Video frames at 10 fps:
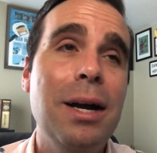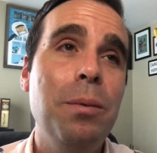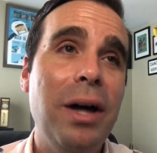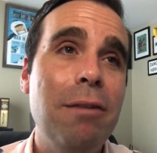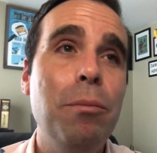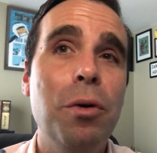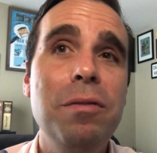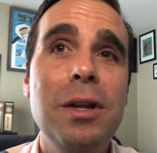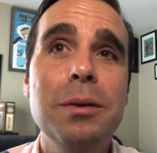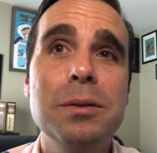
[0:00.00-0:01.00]
We'll have more
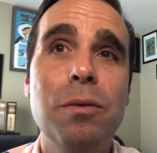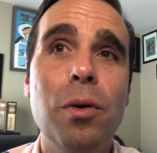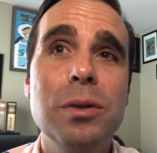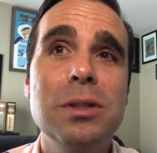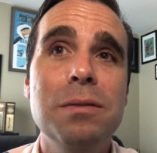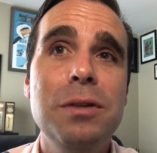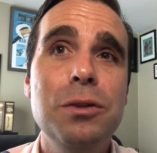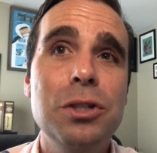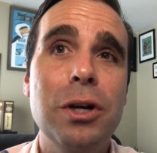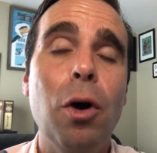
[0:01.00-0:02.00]
videos, of course, in the
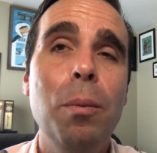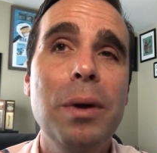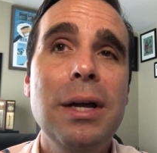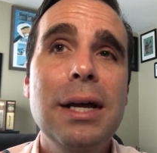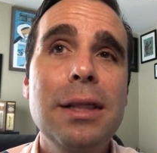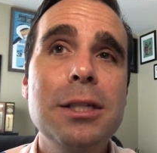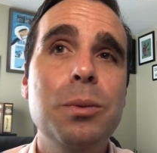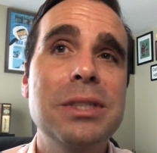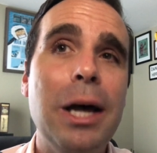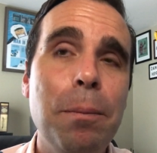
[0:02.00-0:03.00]
future. I hope
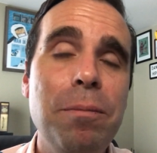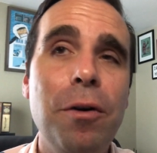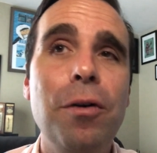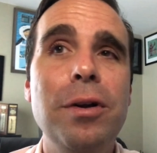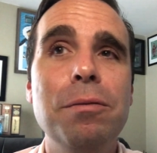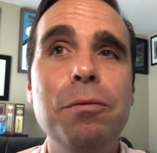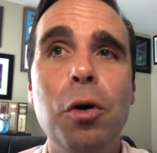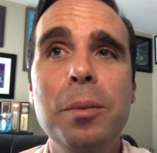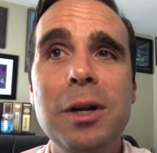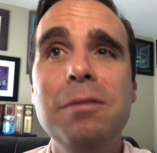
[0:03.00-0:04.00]
this was helpful and
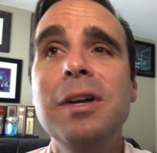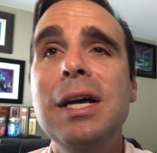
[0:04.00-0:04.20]
informative.